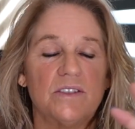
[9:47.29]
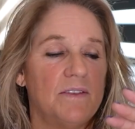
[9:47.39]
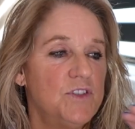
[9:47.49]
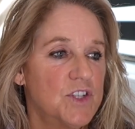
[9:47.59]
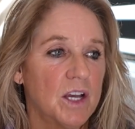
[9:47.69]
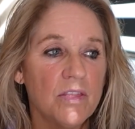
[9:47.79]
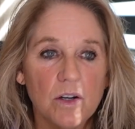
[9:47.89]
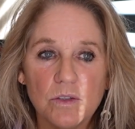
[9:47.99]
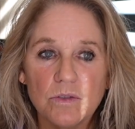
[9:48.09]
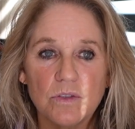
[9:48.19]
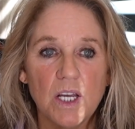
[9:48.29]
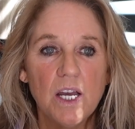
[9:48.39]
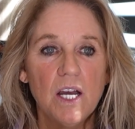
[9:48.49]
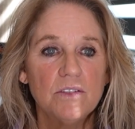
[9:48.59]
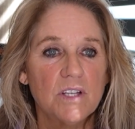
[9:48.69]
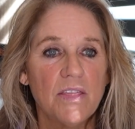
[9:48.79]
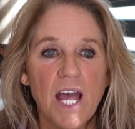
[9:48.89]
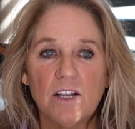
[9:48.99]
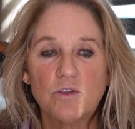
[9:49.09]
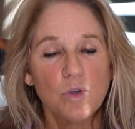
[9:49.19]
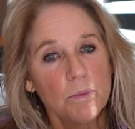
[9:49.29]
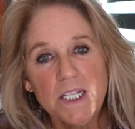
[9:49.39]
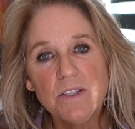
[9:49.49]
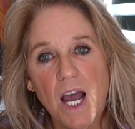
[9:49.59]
I've done that so many